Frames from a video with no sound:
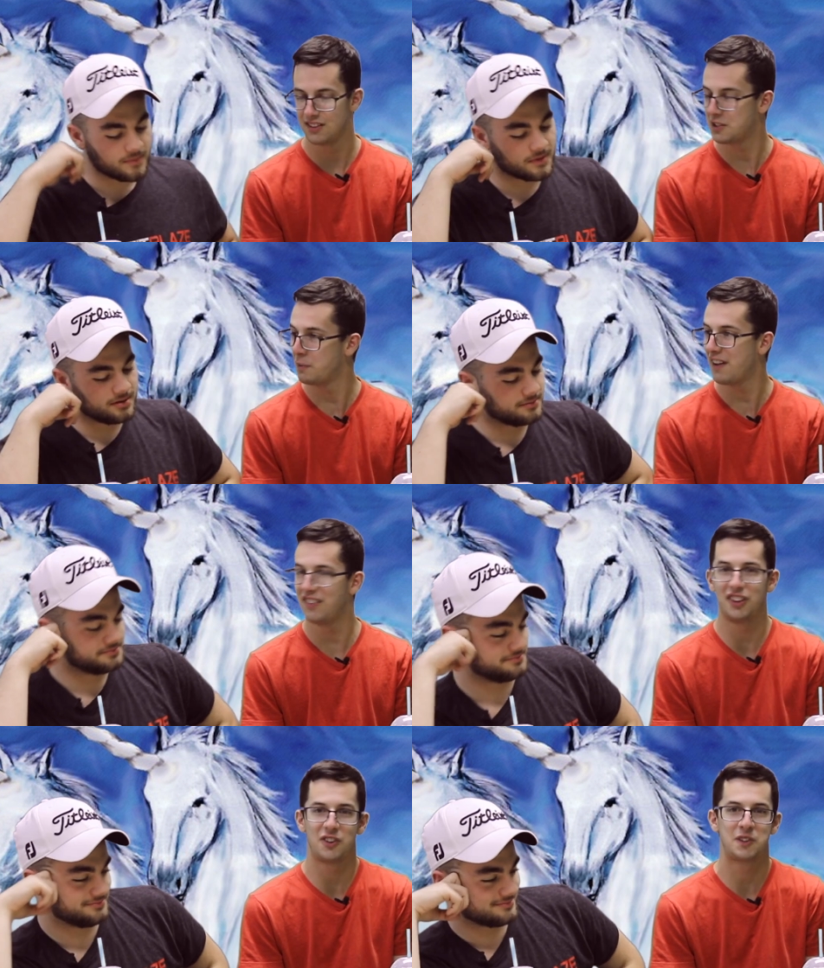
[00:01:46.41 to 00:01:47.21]
Speaker 1: So we have
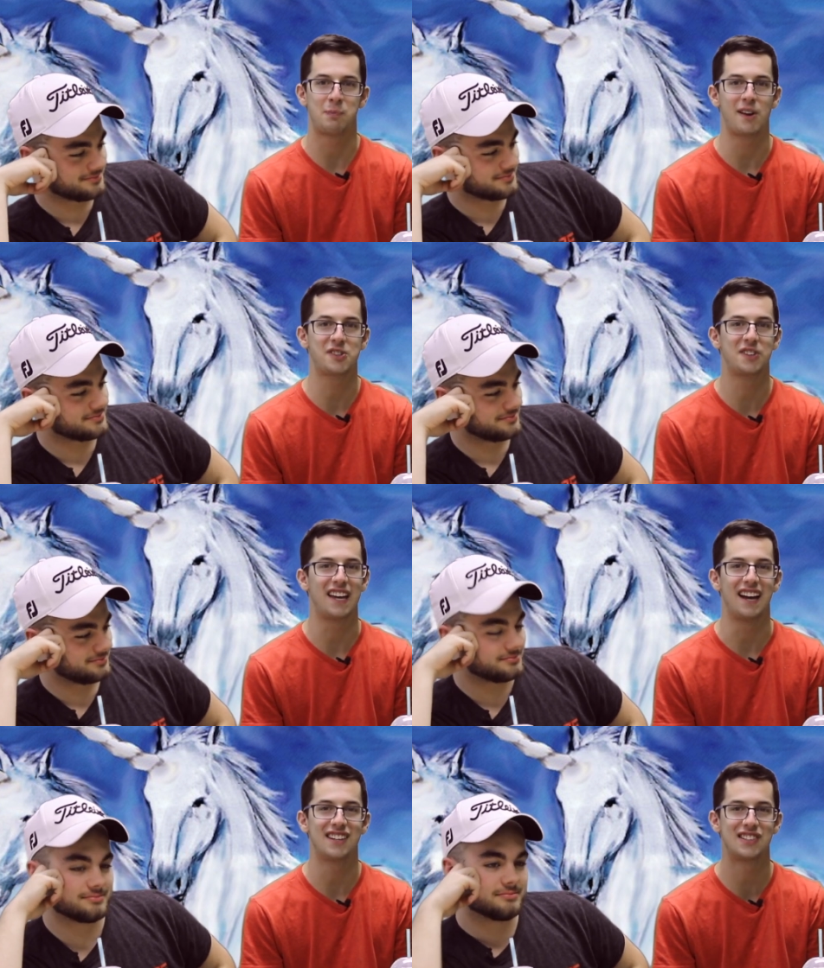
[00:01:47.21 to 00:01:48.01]
a little special
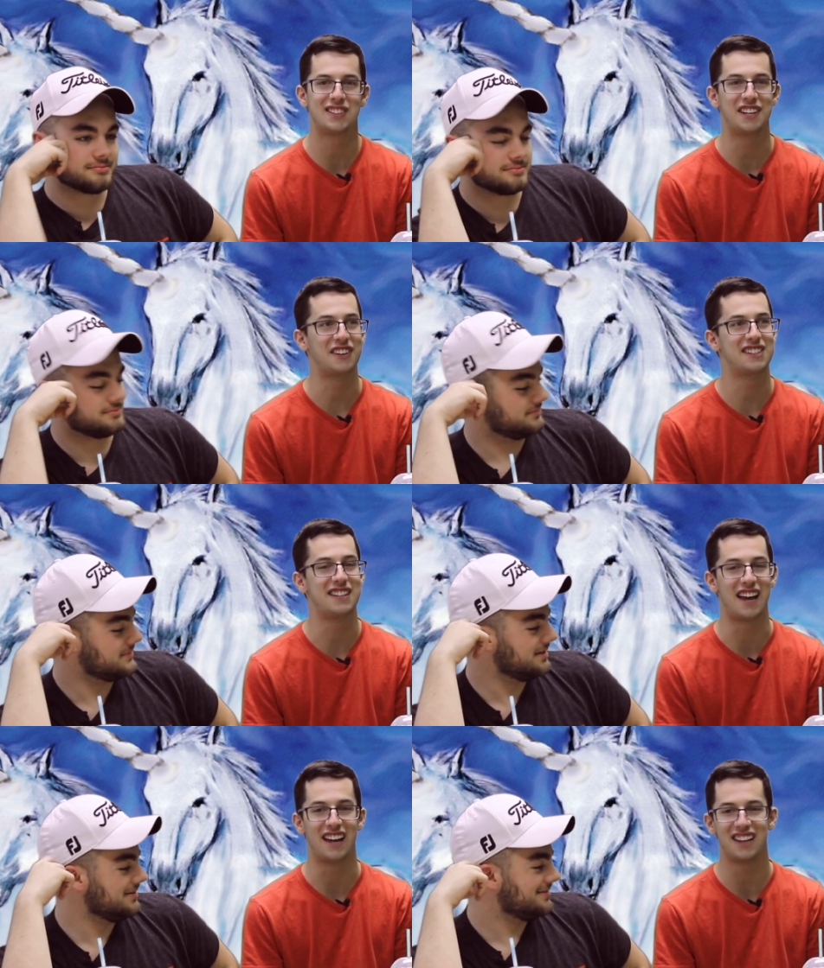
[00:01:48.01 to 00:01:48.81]
guest here
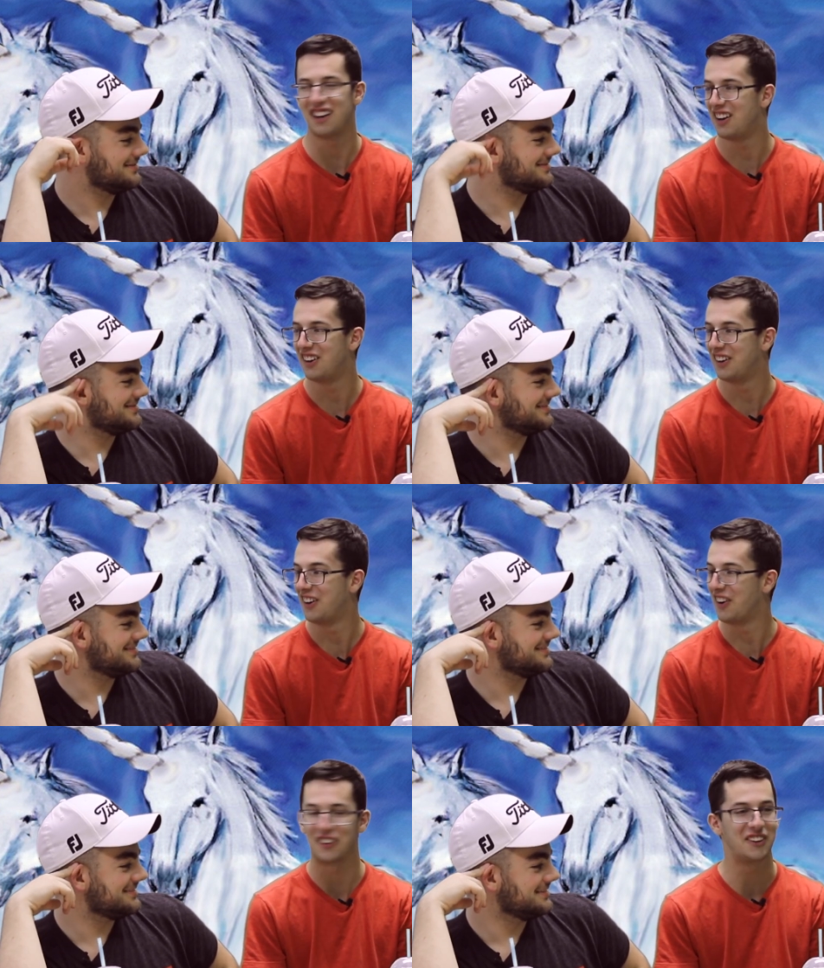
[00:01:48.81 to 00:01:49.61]
today, uh,
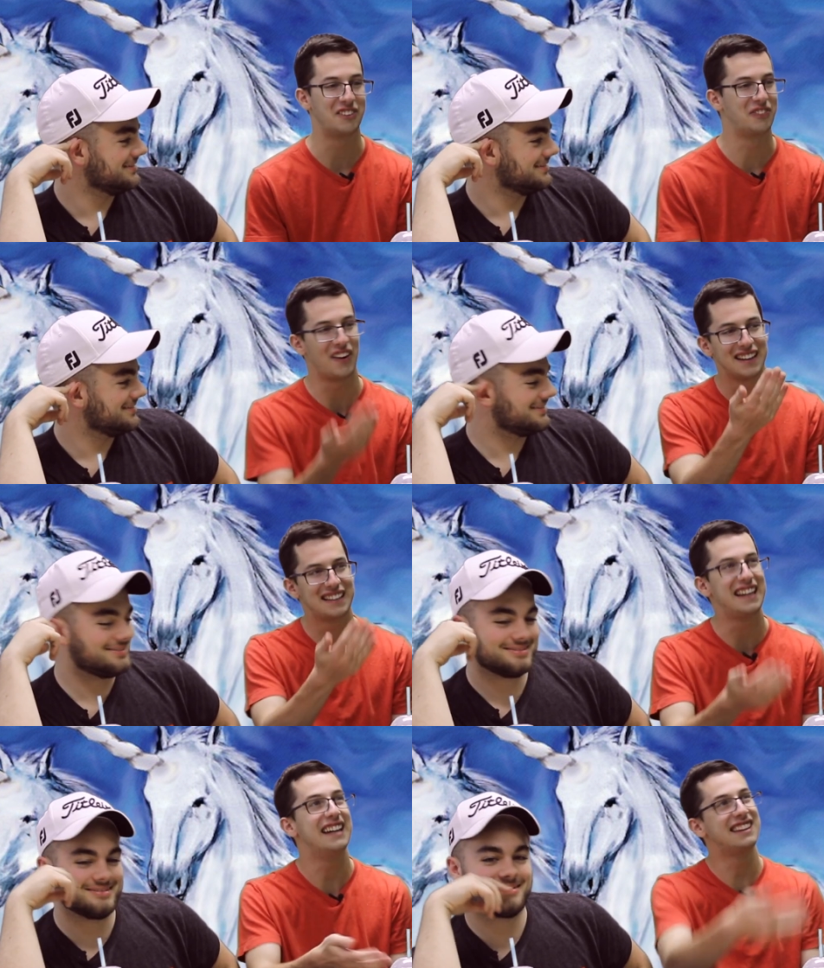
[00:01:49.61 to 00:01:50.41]
our good friend
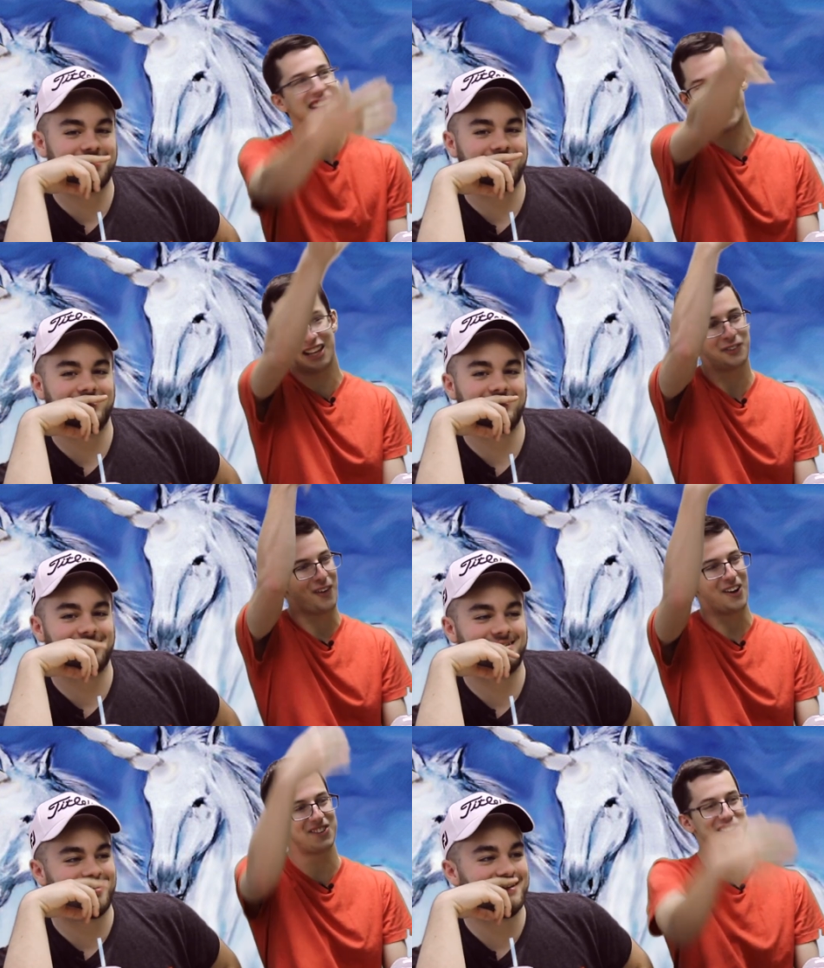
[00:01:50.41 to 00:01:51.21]
Keith. Keith,
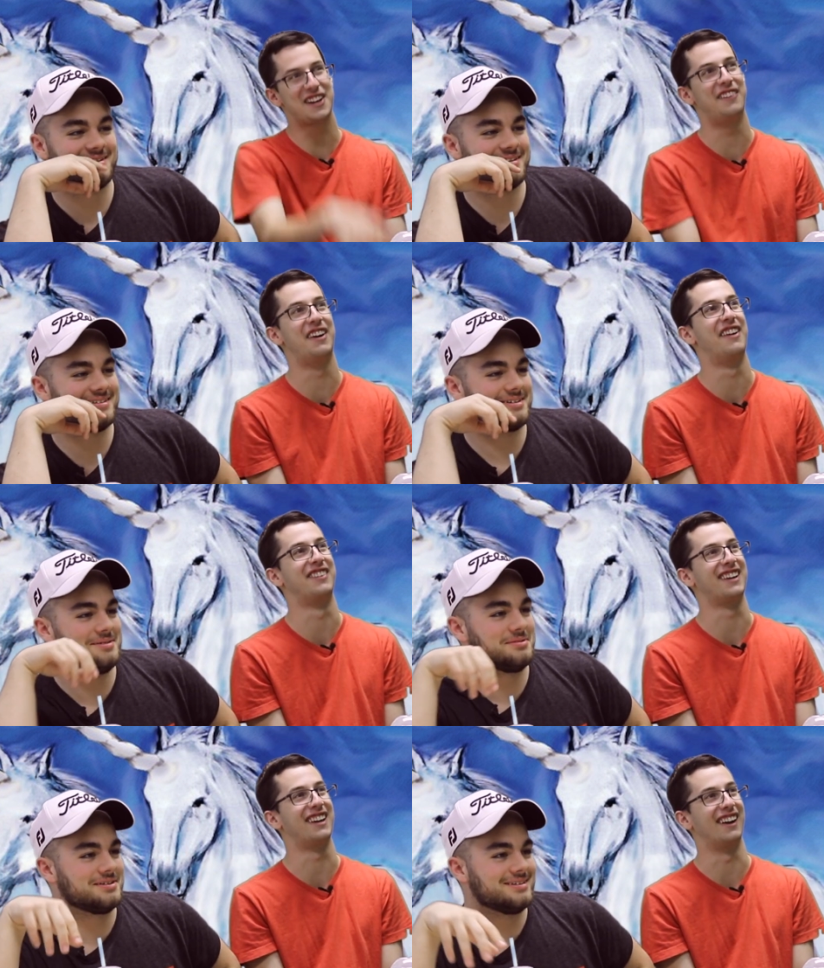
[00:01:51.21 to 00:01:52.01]
why don't you come
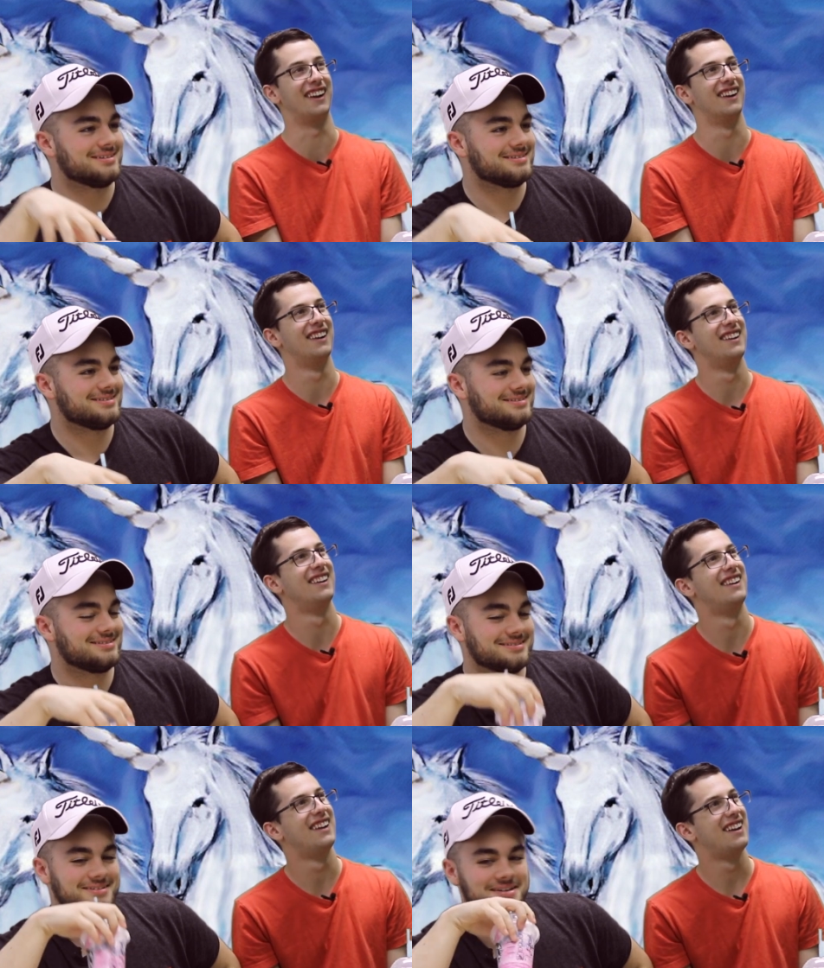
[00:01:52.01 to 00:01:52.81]
over come here?
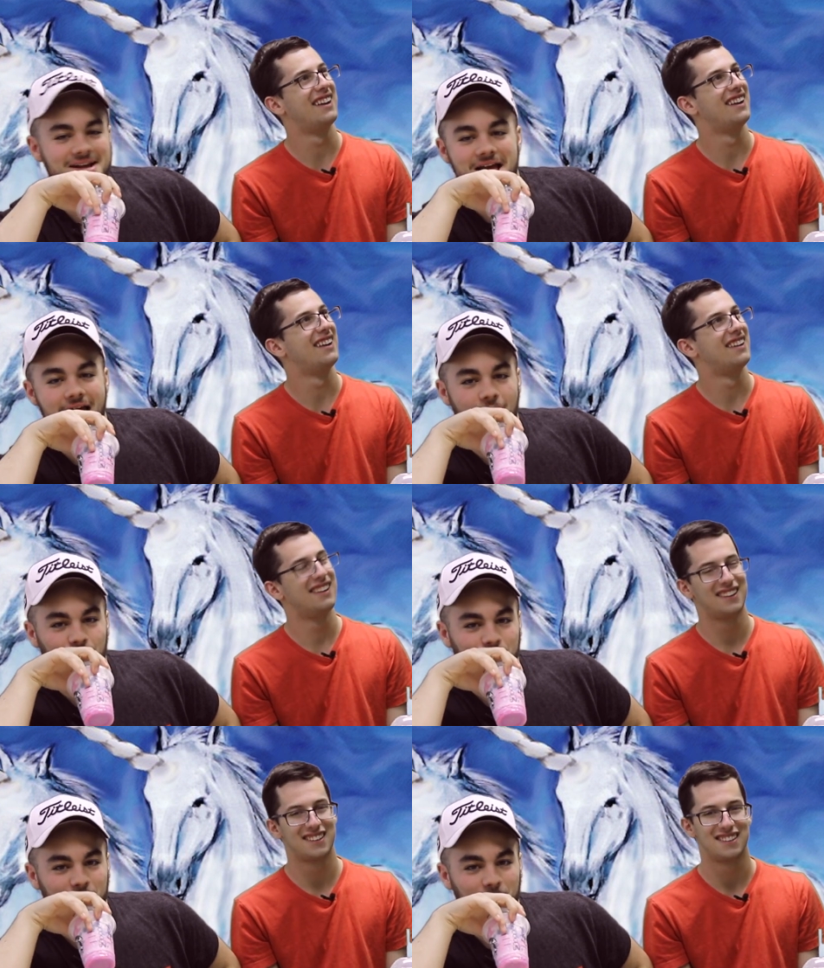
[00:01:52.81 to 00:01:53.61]

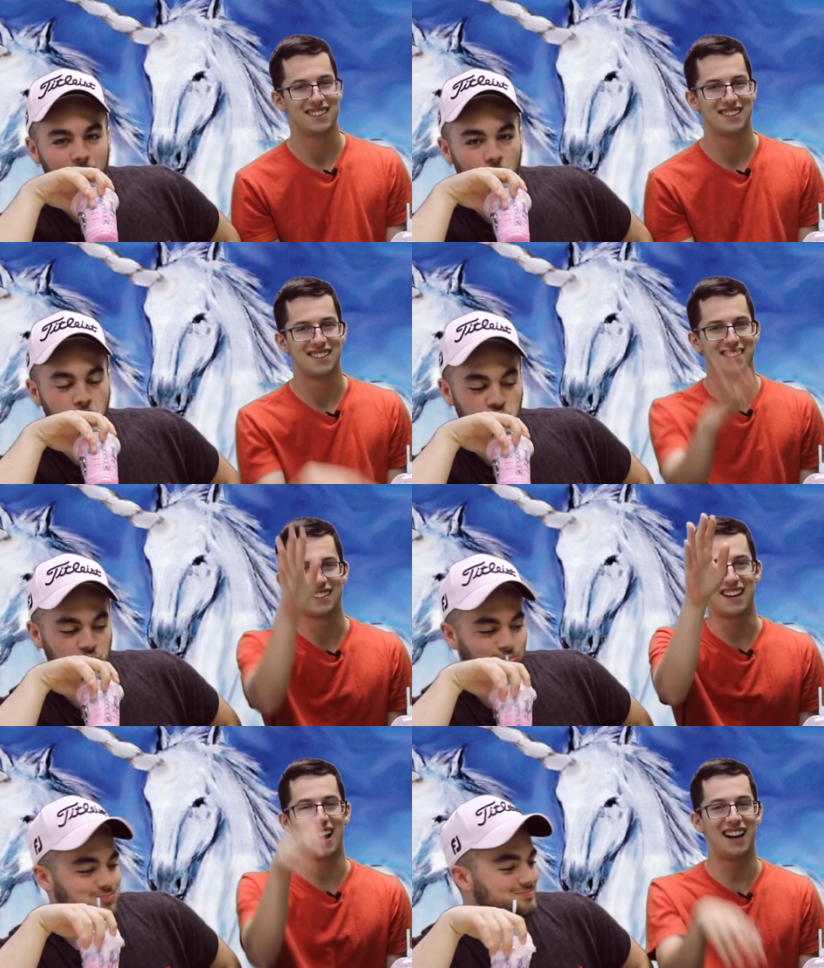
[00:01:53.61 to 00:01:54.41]
Right.
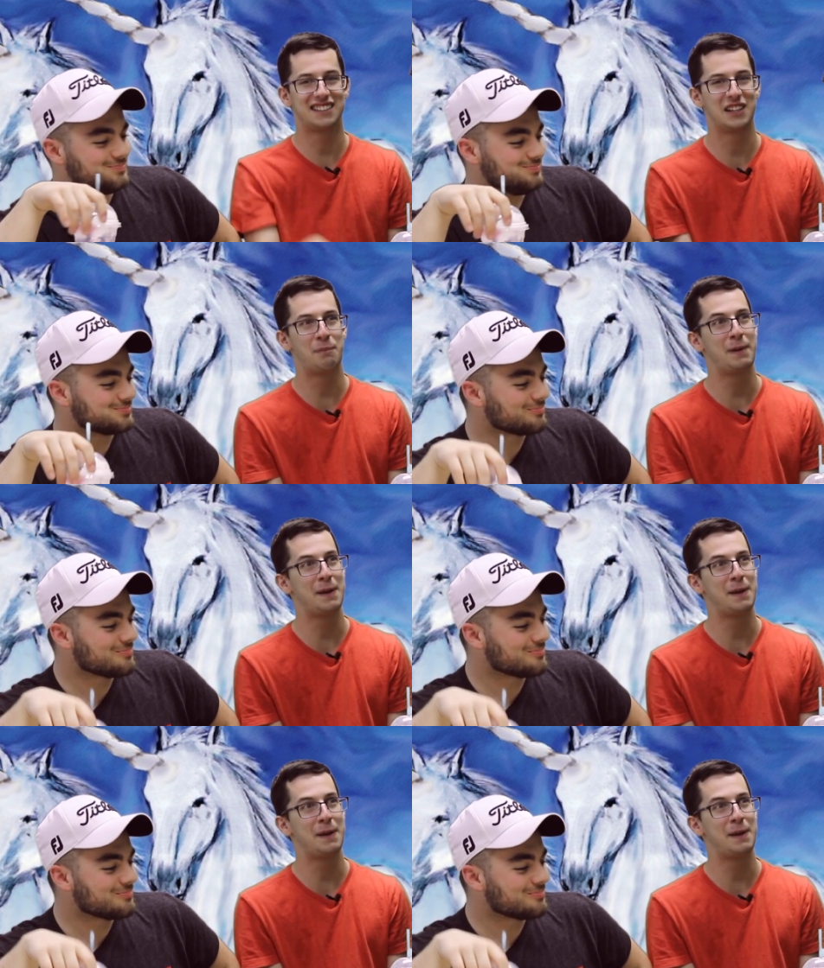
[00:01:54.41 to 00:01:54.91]
Say hi to the